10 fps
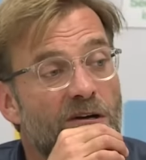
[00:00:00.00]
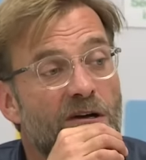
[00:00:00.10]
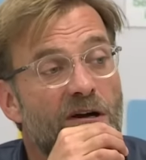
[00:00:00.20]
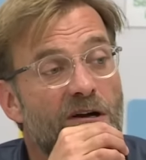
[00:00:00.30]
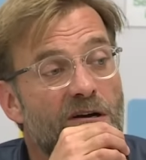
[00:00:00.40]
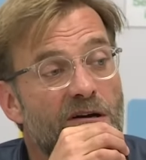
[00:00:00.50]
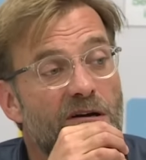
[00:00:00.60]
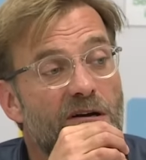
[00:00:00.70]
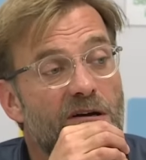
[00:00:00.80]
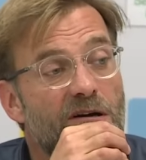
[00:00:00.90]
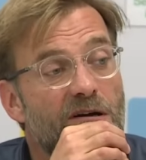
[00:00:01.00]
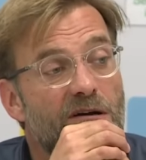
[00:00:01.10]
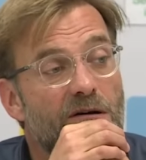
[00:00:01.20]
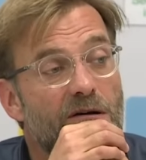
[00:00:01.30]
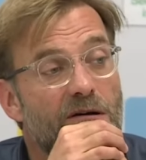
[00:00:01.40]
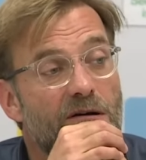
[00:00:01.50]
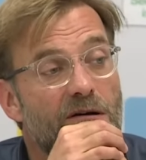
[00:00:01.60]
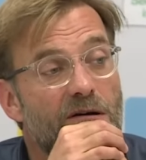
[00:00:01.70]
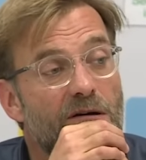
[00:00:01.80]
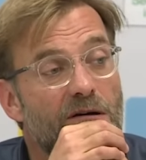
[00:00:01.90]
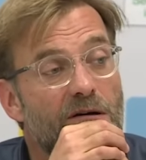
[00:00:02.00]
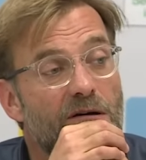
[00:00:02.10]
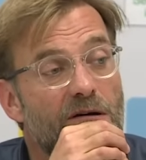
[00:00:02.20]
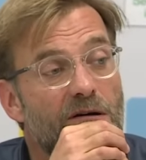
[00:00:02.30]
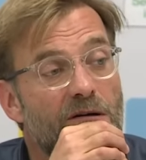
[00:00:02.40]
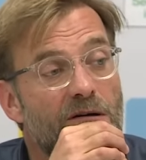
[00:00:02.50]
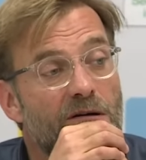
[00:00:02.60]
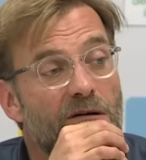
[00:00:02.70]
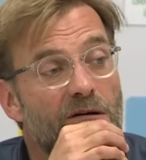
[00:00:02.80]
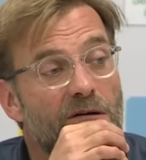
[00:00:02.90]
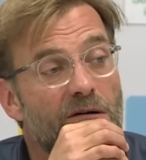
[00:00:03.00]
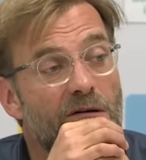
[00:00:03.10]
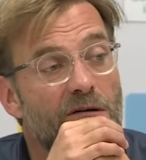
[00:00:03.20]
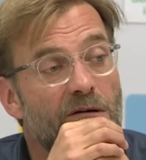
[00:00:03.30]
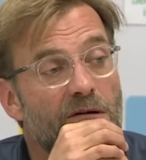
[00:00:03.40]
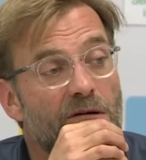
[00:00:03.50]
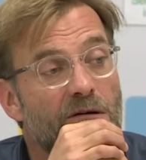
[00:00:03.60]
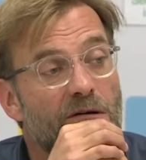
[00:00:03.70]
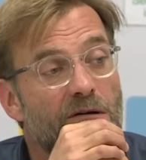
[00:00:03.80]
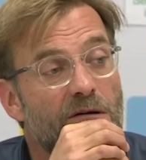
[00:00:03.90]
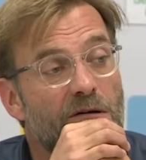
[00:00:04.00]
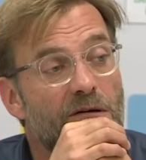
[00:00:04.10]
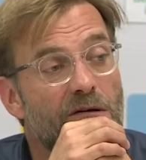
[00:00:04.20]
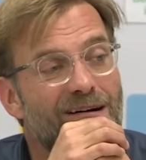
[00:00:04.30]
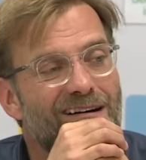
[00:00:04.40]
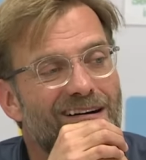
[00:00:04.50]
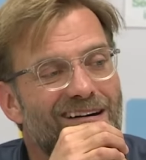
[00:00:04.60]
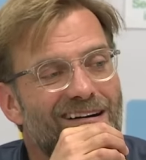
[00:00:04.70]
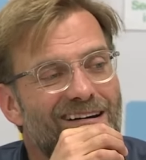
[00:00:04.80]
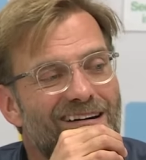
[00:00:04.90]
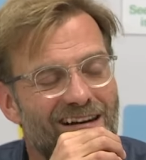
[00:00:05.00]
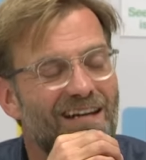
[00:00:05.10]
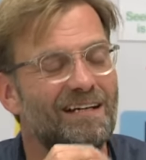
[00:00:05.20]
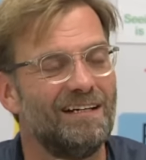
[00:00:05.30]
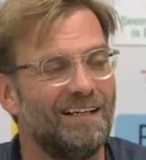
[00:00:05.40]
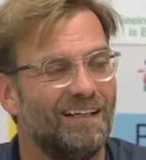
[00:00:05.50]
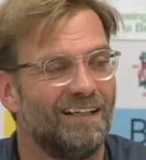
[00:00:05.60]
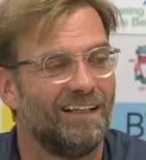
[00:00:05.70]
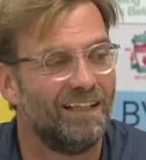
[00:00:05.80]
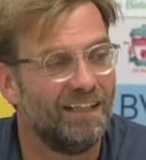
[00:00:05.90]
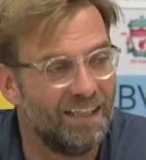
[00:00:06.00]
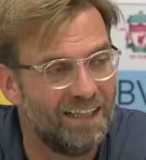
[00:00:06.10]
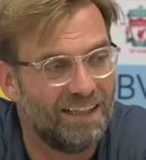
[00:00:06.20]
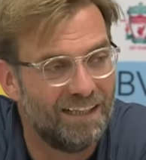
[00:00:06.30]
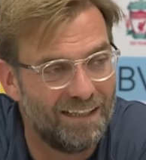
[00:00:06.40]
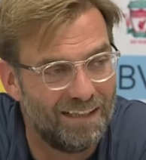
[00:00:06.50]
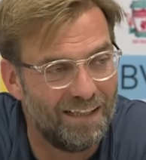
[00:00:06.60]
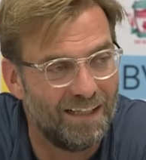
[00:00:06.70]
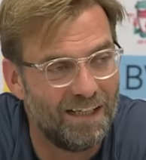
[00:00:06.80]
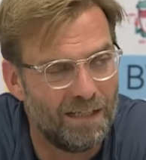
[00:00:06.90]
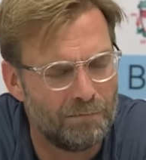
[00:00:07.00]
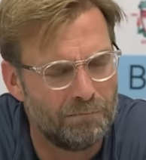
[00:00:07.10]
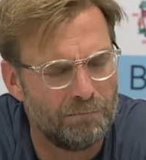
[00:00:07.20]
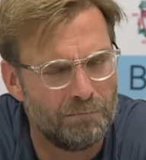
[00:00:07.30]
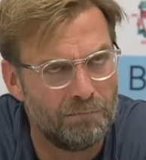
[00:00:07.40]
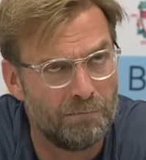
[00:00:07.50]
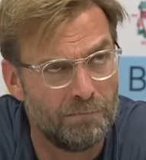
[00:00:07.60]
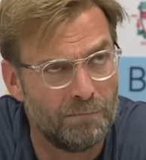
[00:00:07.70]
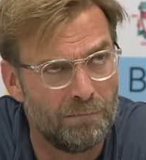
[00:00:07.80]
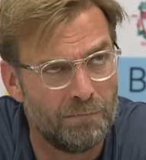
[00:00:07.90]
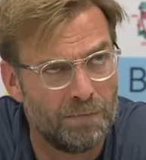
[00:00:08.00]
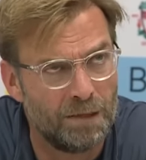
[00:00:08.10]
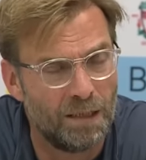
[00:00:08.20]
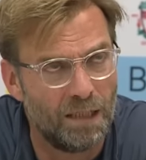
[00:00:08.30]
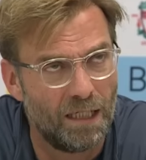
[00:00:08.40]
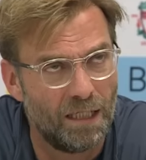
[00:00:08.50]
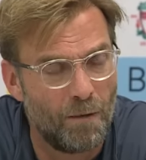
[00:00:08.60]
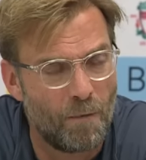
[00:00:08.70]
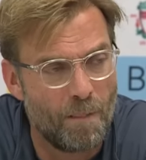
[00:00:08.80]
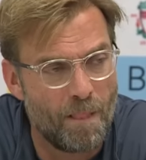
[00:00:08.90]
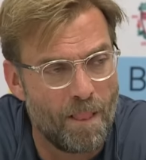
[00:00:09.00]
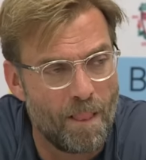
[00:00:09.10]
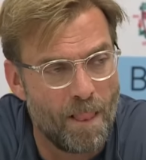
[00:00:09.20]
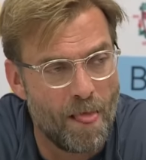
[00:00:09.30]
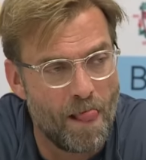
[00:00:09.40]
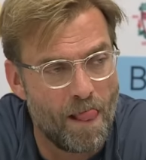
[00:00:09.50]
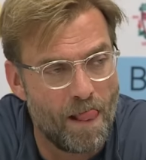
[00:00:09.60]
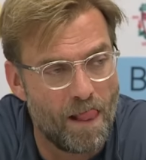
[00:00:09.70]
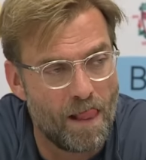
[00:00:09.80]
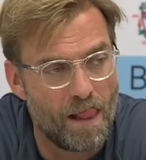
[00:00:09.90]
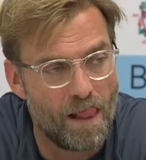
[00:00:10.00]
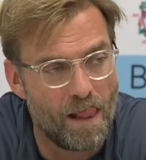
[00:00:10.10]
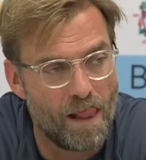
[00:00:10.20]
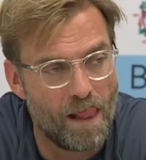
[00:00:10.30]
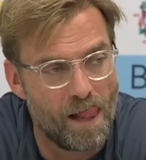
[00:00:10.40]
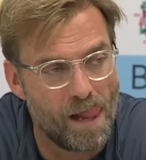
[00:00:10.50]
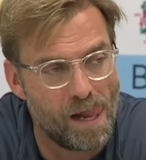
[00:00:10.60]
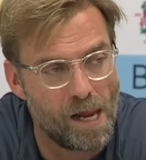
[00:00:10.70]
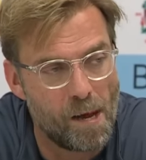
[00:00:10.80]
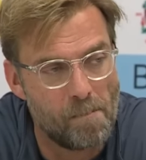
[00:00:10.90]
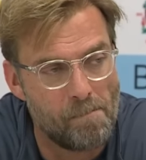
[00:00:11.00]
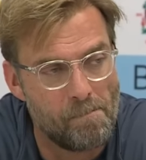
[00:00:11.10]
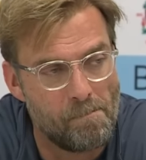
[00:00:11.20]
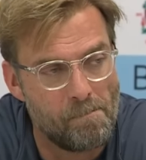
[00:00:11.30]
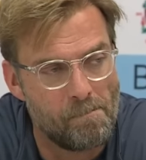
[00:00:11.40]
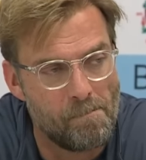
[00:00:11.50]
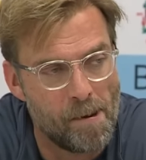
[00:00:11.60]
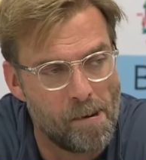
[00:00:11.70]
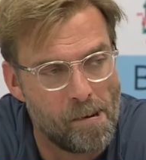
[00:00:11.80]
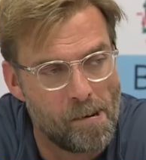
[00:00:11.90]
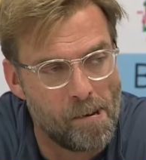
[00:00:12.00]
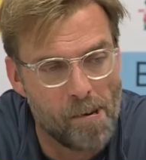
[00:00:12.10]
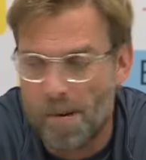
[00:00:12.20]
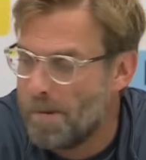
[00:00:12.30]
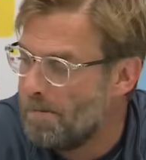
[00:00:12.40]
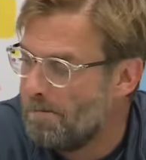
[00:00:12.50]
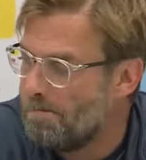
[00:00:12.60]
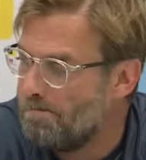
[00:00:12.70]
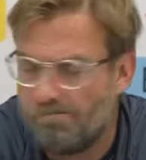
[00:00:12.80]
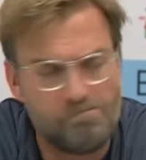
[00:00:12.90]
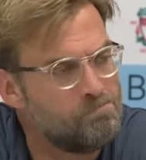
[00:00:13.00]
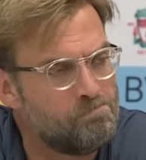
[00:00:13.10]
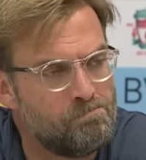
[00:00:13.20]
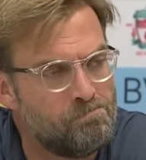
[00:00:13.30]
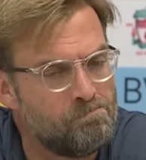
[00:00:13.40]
Jurgen, we've been reading about how you came close to um, being Manchester United manager back at your time at Dortmund. I mean, that must have been a, a huge decision to make for you. Can you can you talk us talk, talk us through that decision?